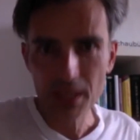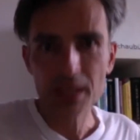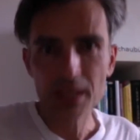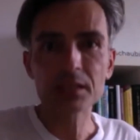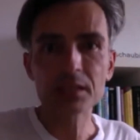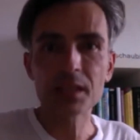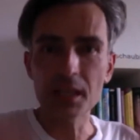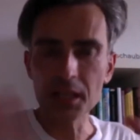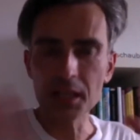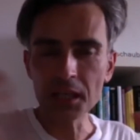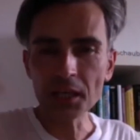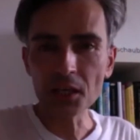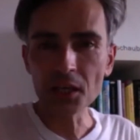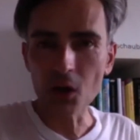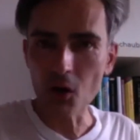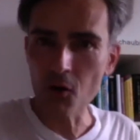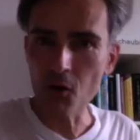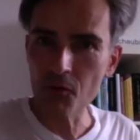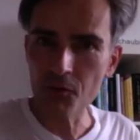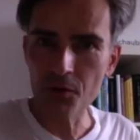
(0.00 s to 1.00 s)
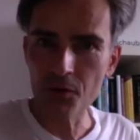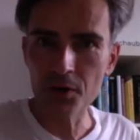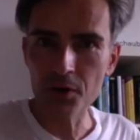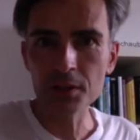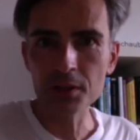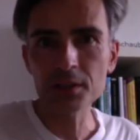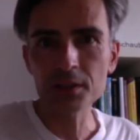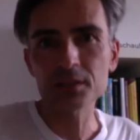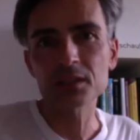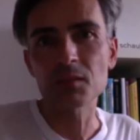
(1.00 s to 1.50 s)
taking
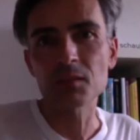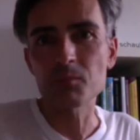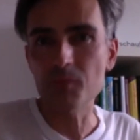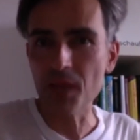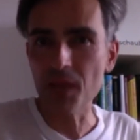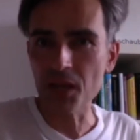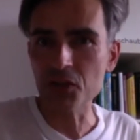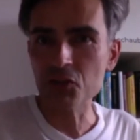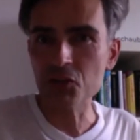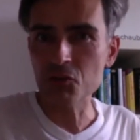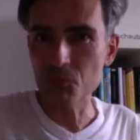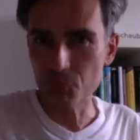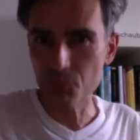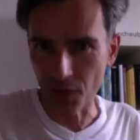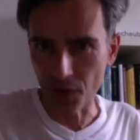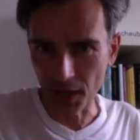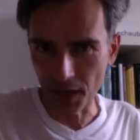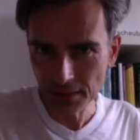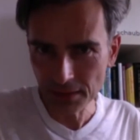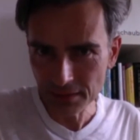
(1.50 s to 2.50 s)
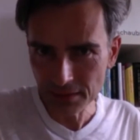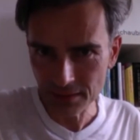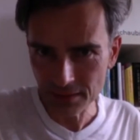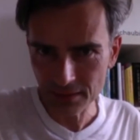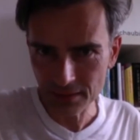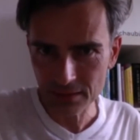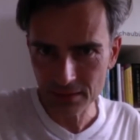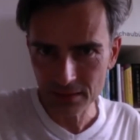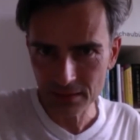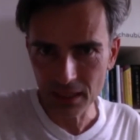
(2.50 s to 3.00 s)
over the major brands,